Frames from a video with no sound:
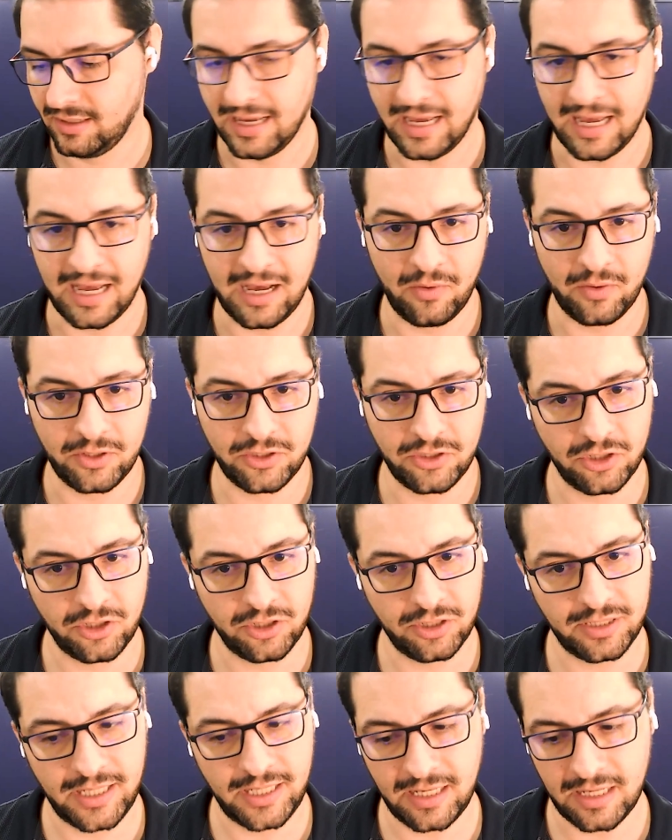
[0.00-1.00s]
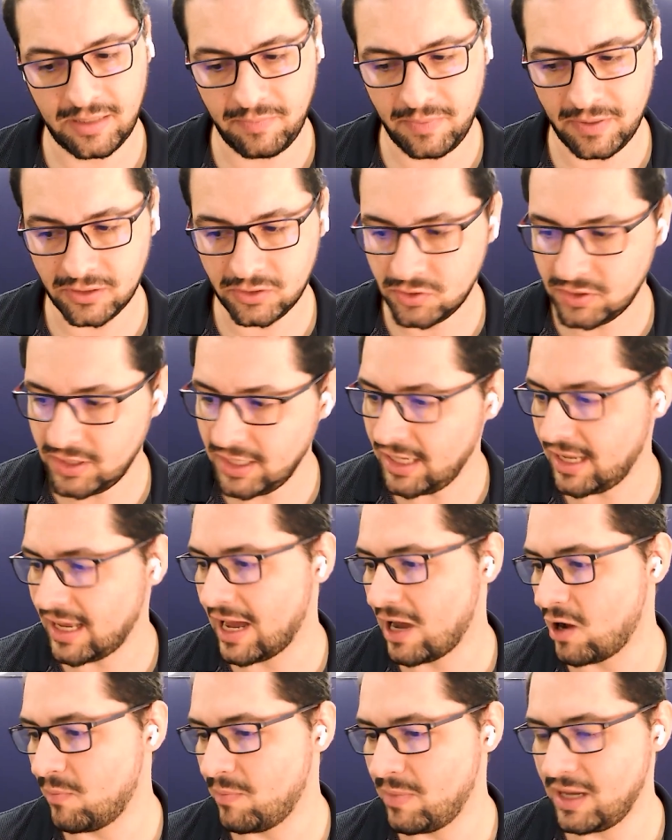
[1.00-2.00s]
how is your data built today?
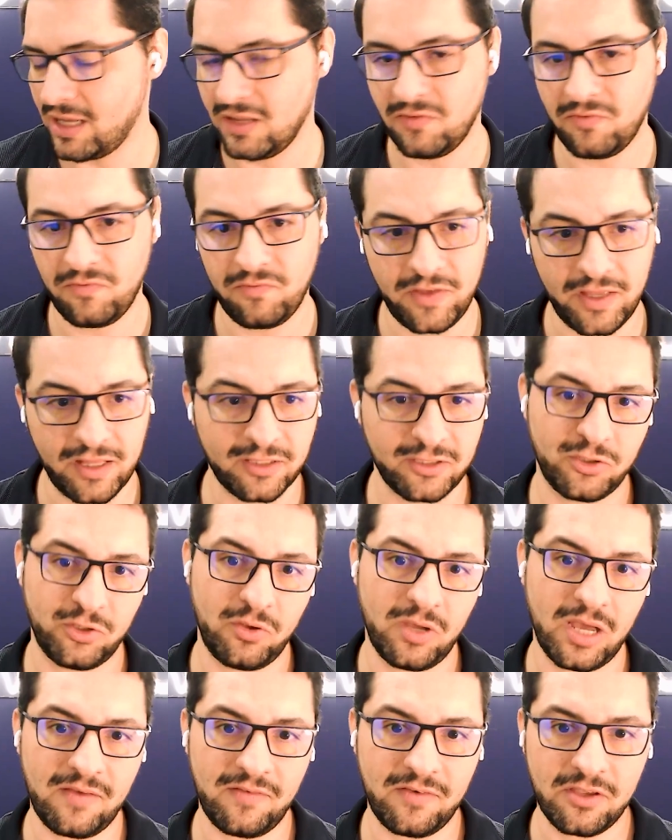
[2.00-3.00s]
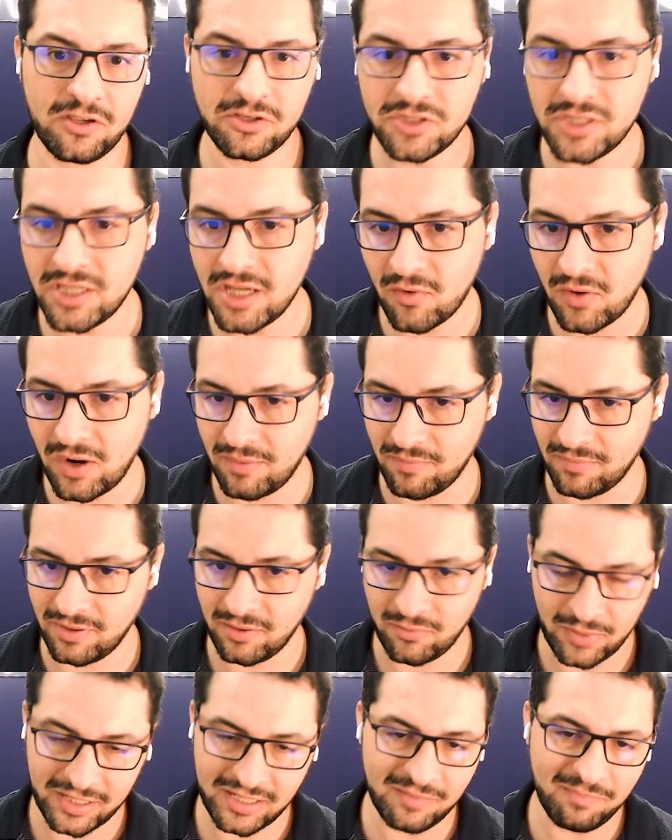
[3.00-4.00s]
How many fields do you have in your CRM,
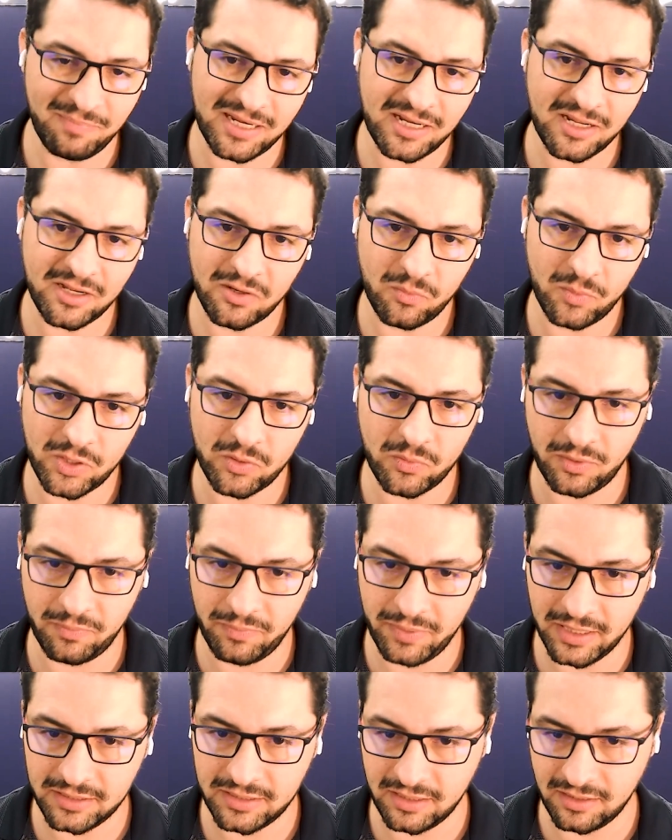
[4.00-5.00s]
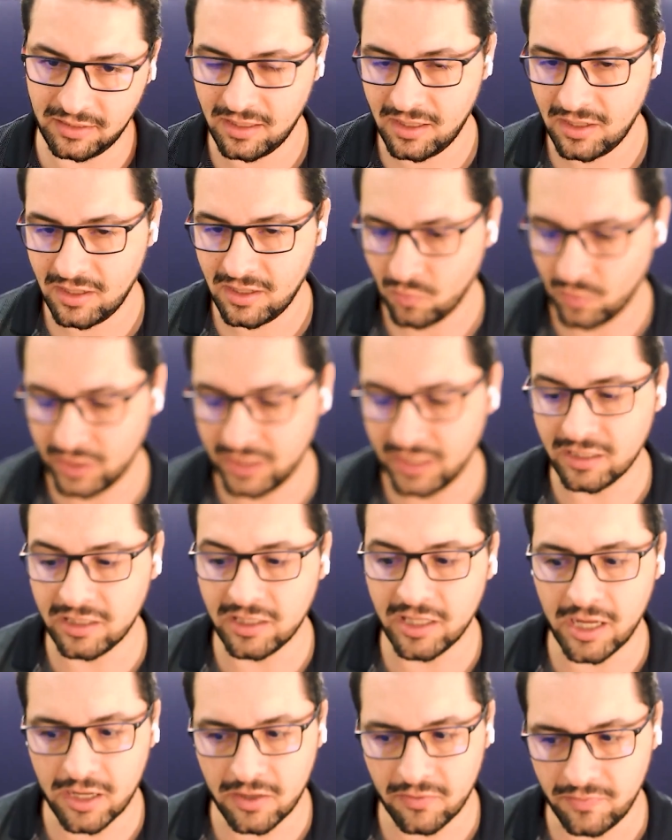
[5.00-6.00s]
right? Depending on what we're building, we need a
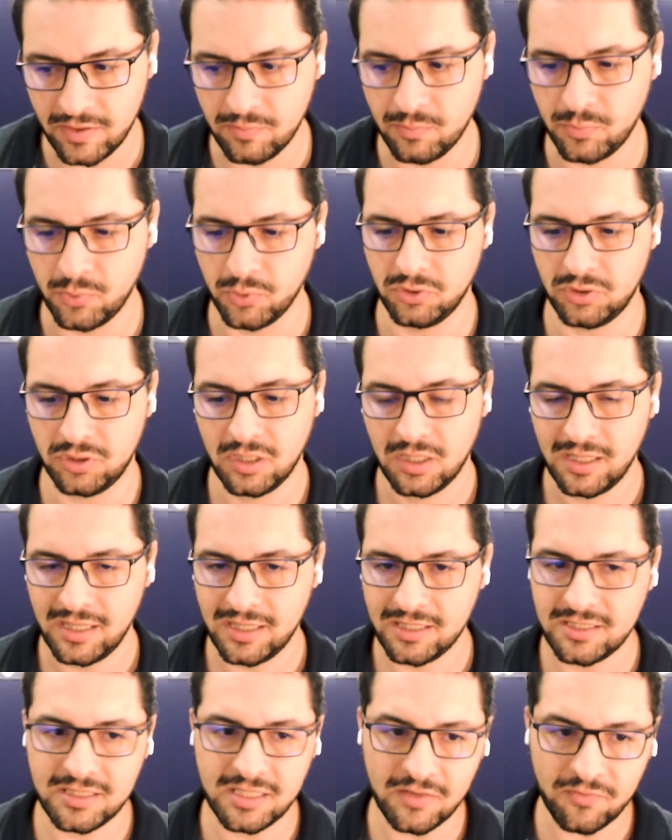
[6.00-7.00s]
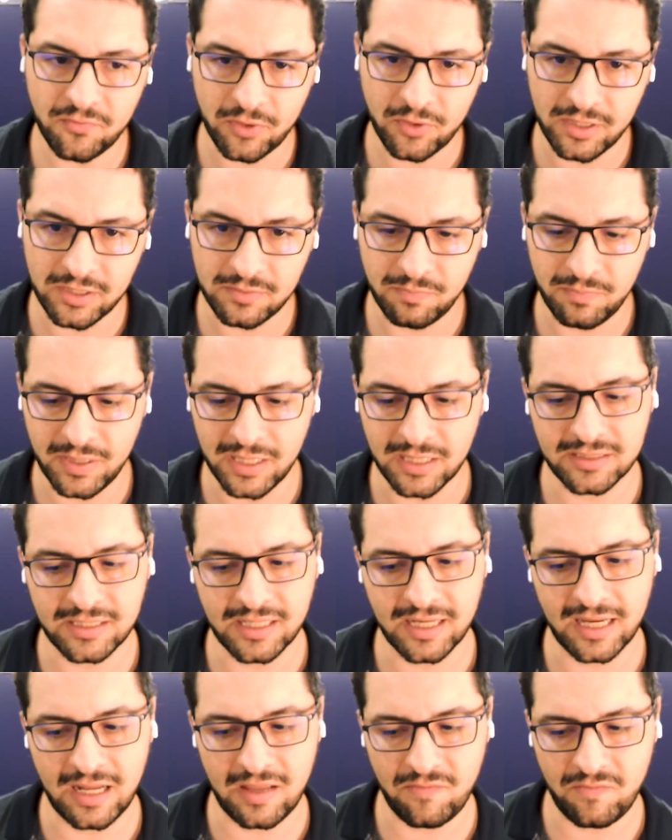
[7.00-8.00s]
lot of input. It's different
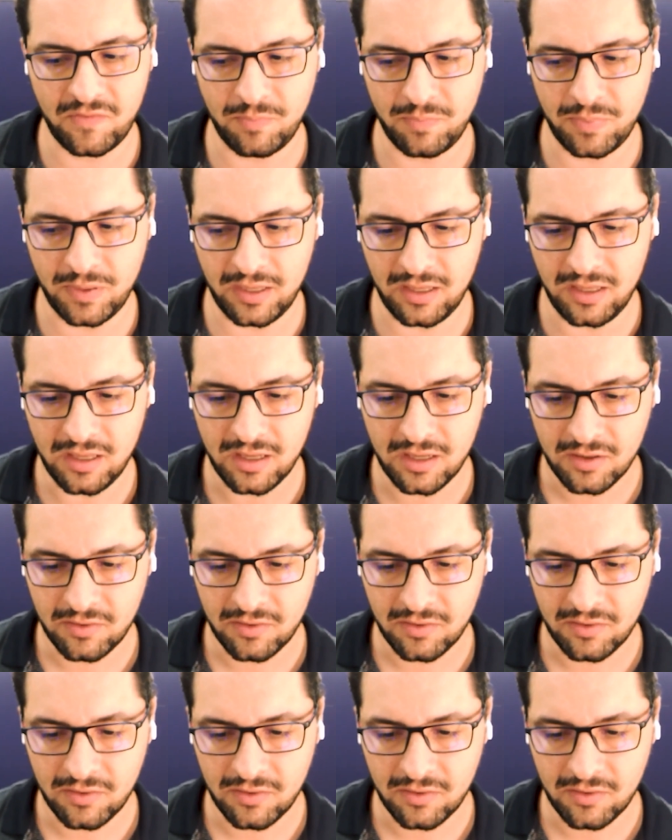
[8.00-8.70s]
building an MVP